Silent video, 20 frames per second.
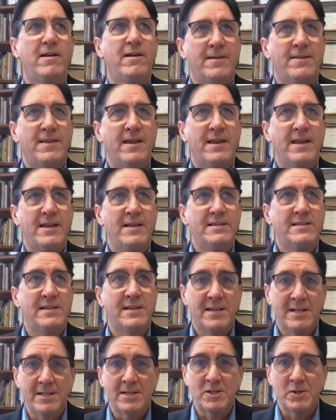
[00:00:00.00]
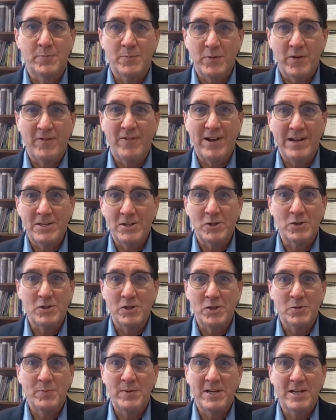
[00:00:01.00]
that he's an English professor
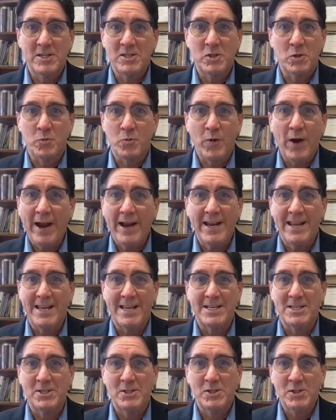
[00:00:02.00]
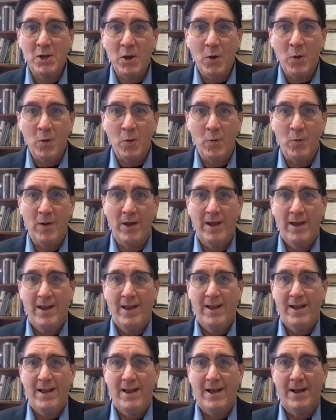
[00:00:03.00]
just because the writing is so
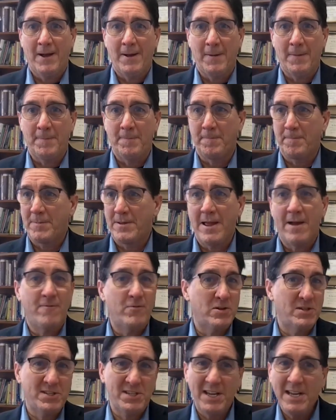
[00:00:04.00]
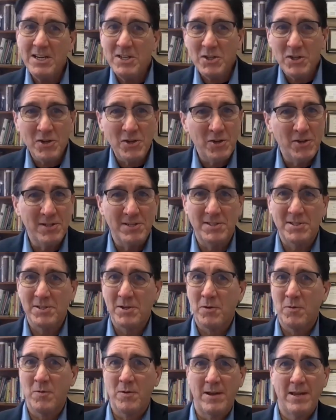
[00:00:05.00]
conversational and
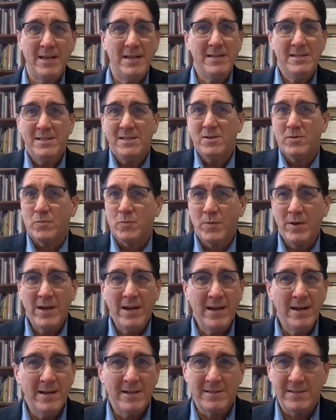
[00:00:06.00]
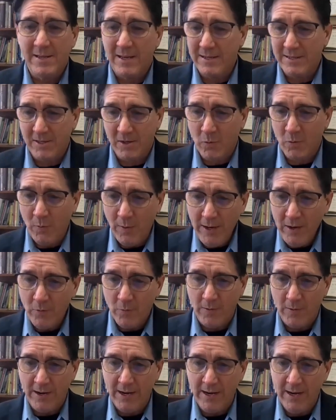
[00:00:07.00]
so easy to read. It's a
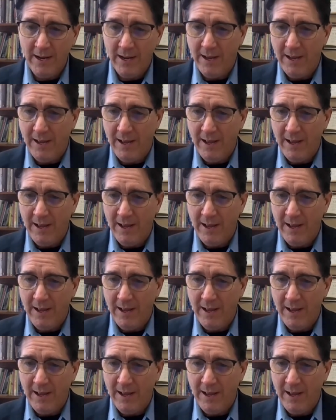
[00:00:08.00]
quick read.